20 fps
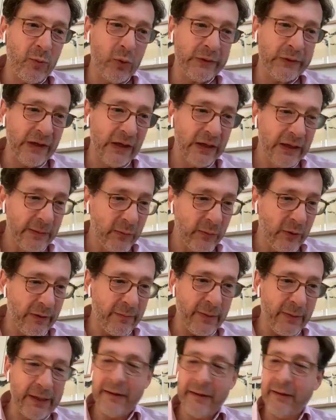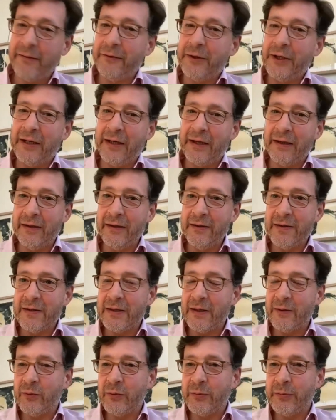more time with my 3 kids.
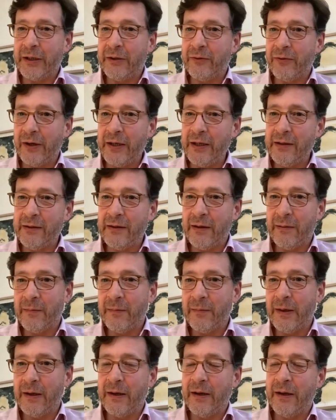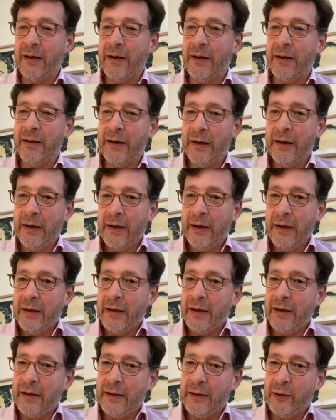That would be great.
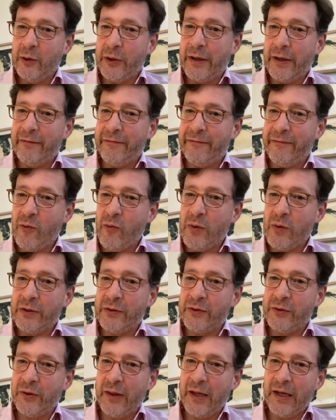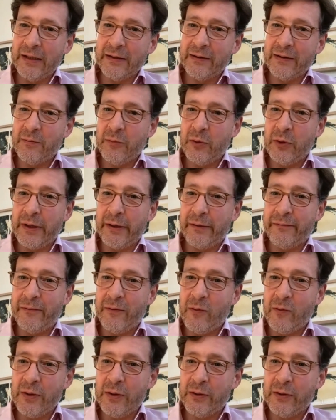I'm looking forward to that. I'm looking
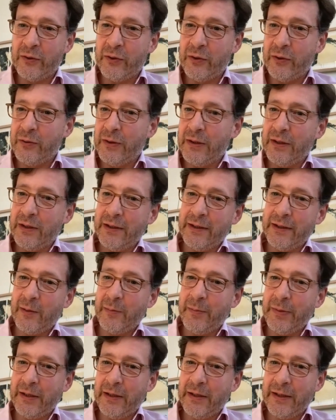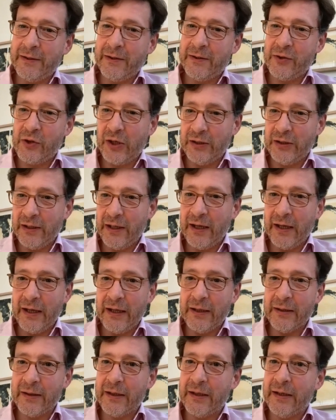forward to a little bit less jet
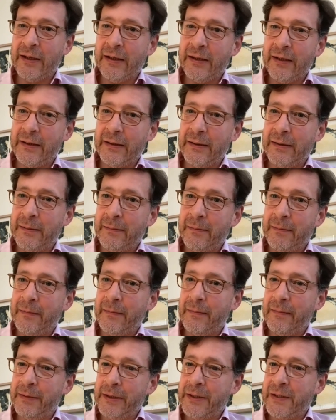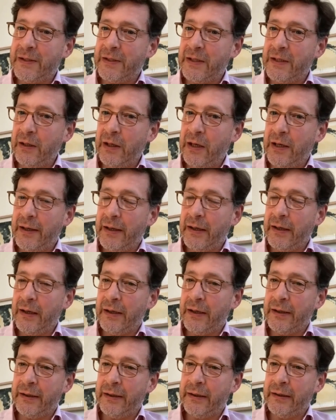lag, but still
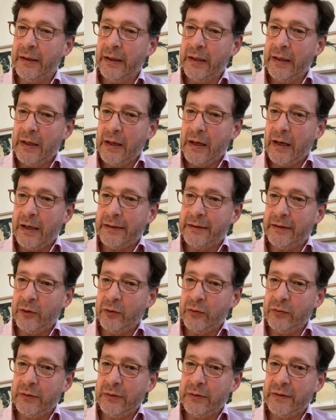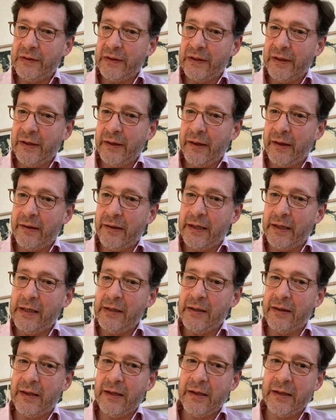I don't
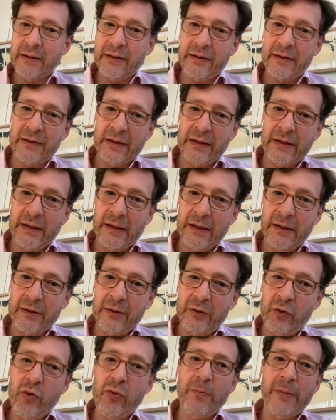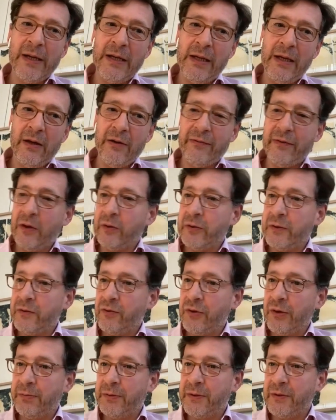think that too many of those
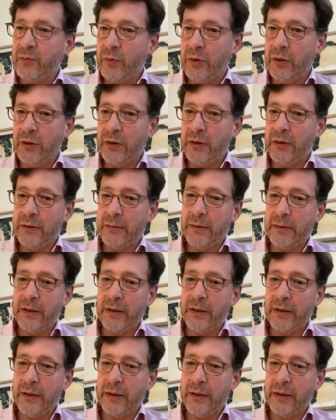trips will